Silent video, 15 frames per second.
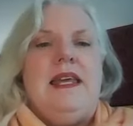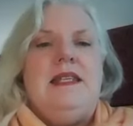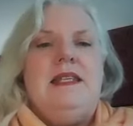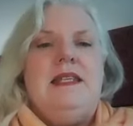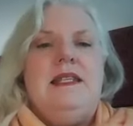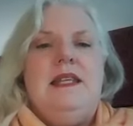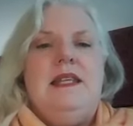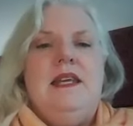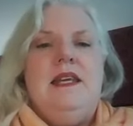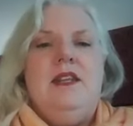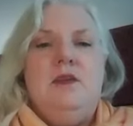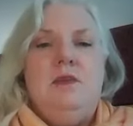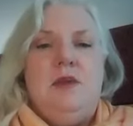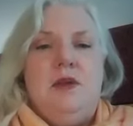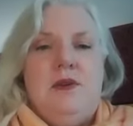See
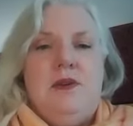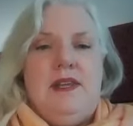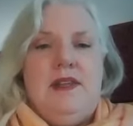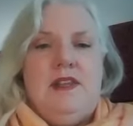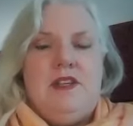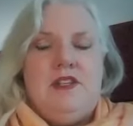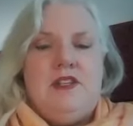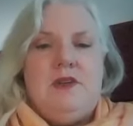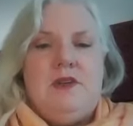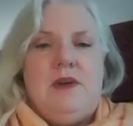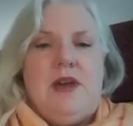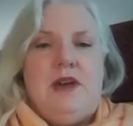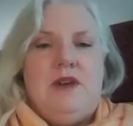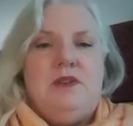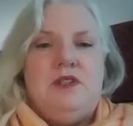the beauty that
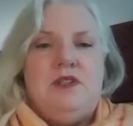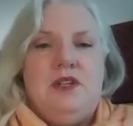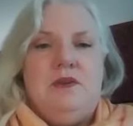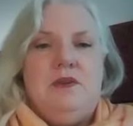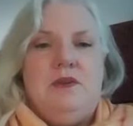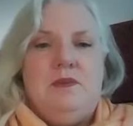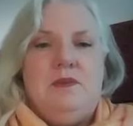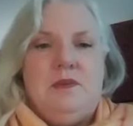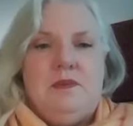surrounds you.